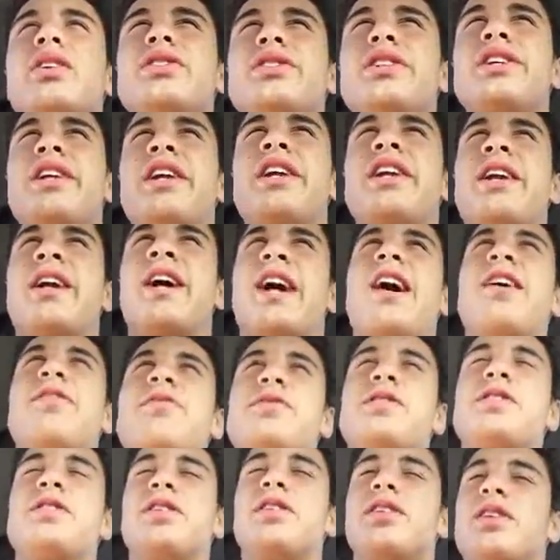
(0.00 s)
She didn't
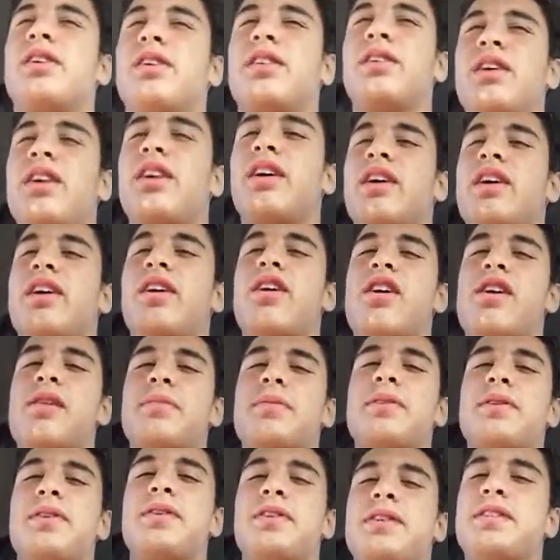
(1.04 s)
have to
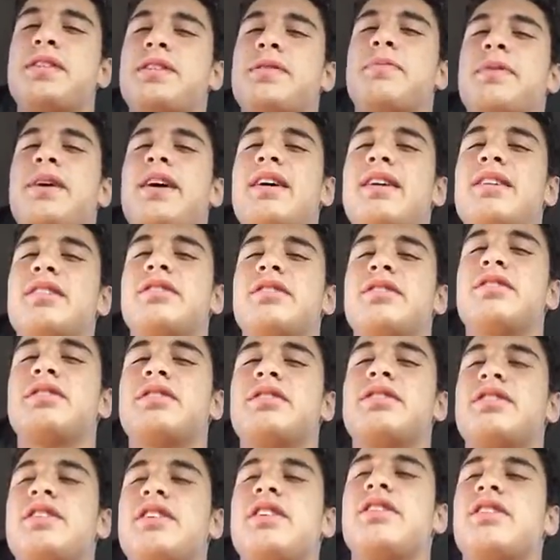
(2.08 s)
harbor these
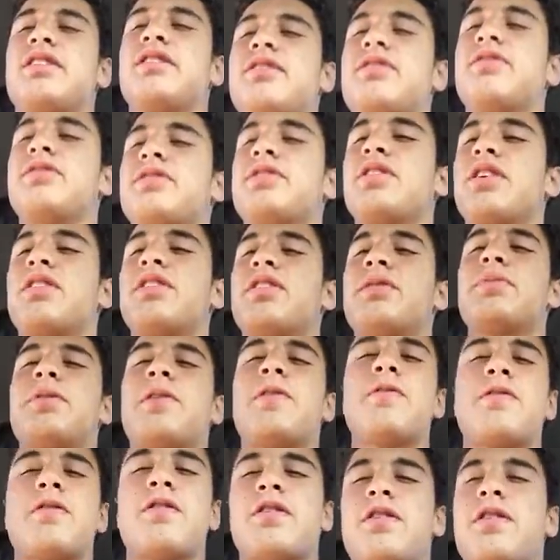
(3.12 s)
spies. She could have turned them
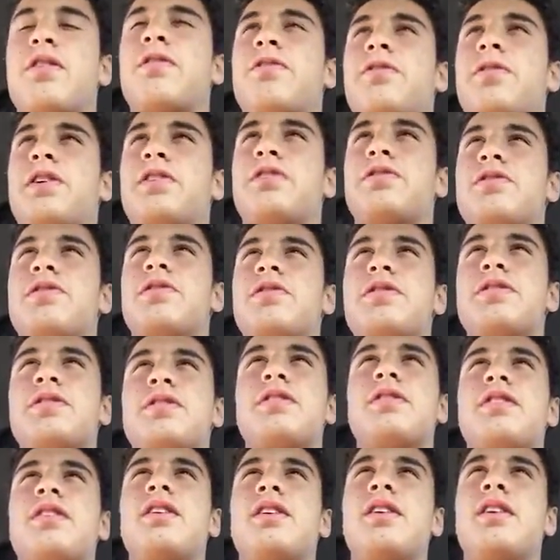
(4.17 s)
over to the
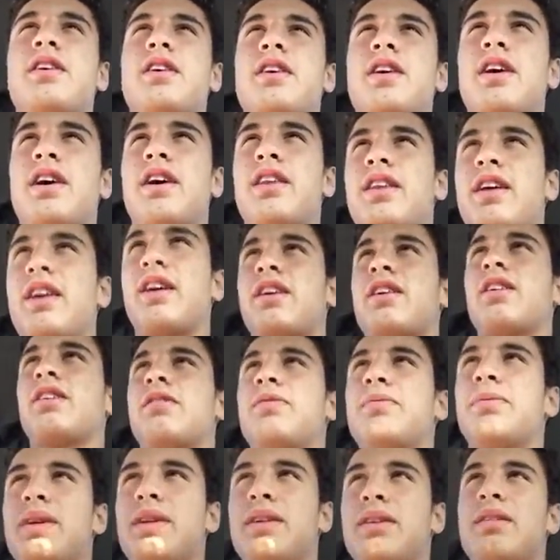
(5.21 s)
officials, and they could
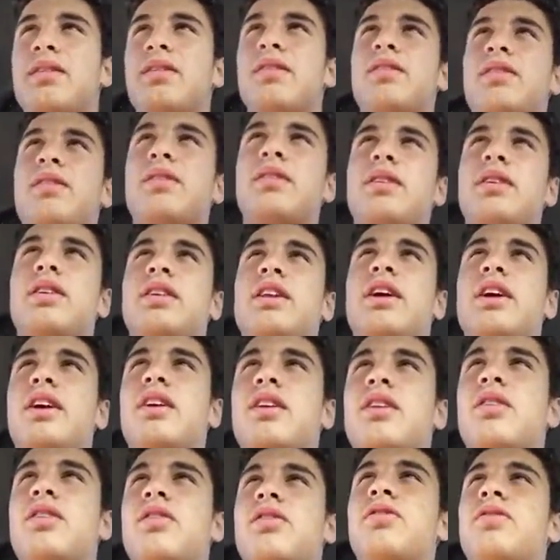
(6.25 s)
have
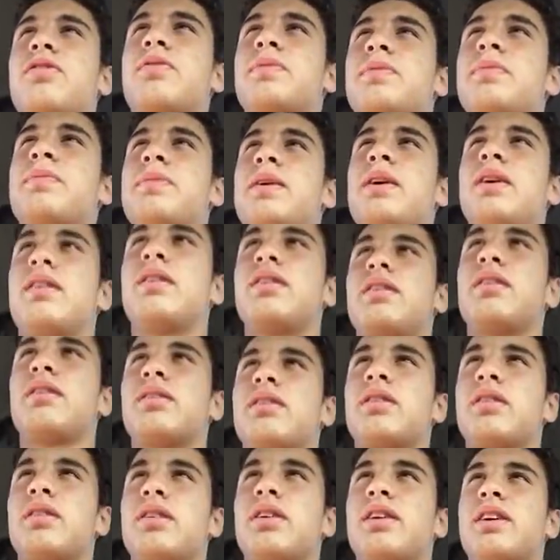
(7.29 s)

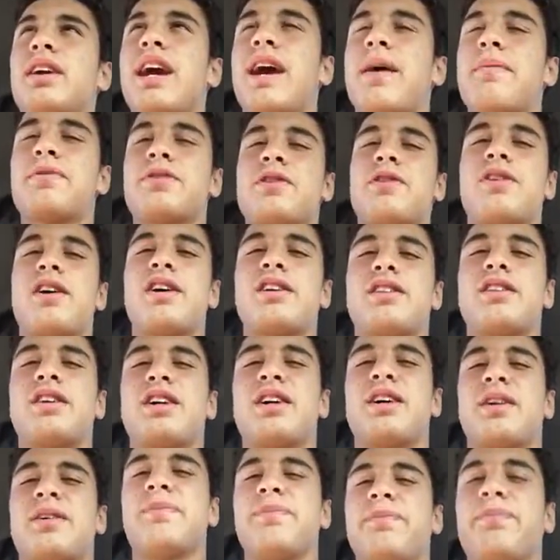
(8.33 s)
been captured right
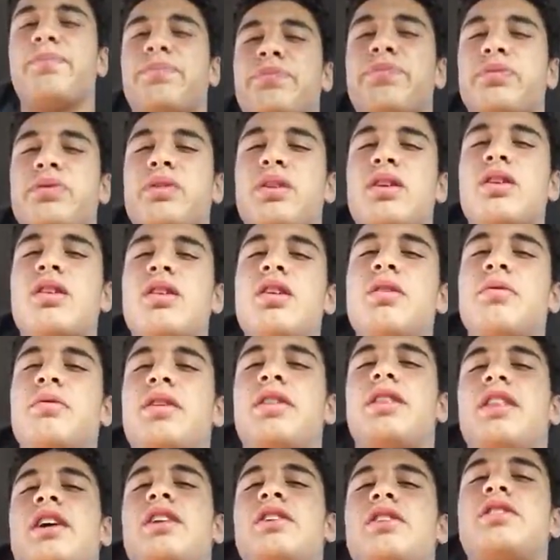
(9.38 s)
there.
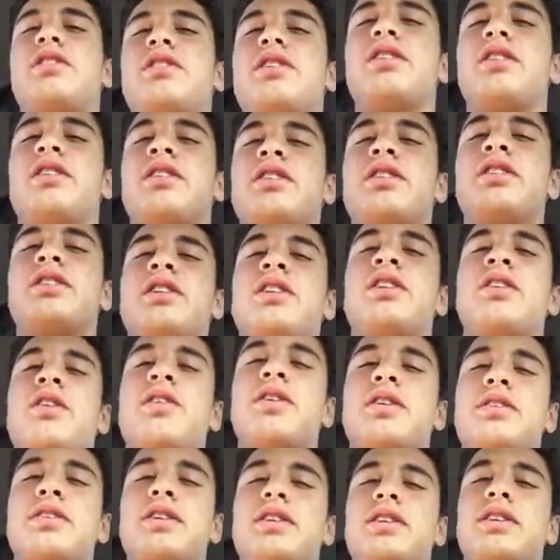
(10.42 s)
But that she
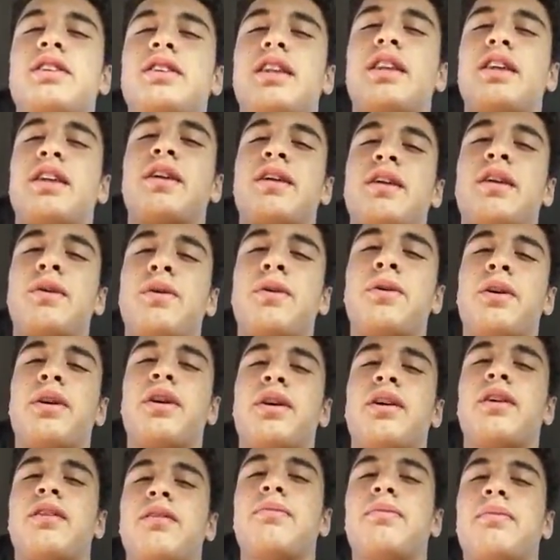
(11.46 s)
noticed that they
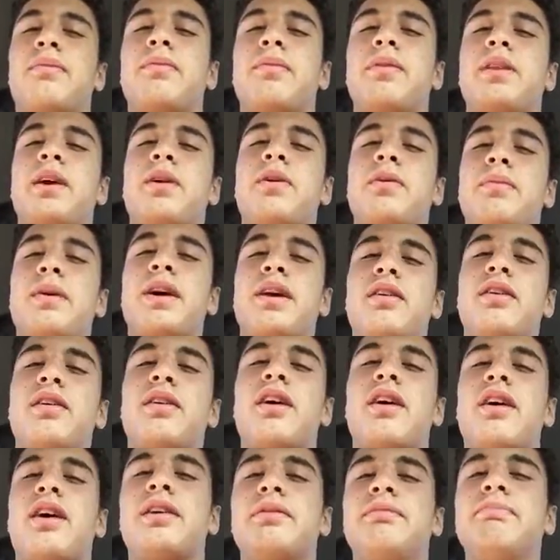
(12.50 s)
were men of
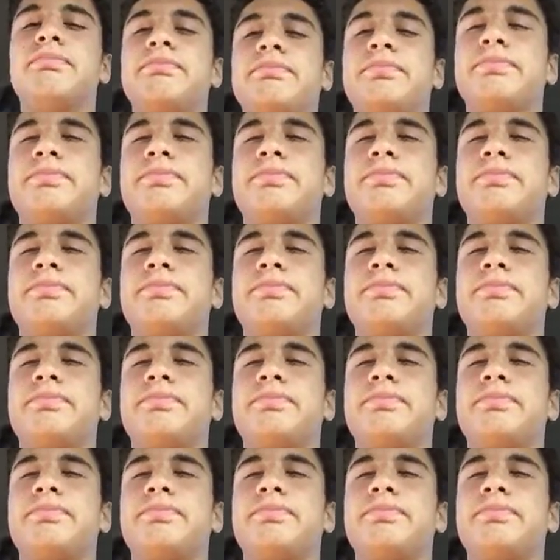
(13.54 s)
God,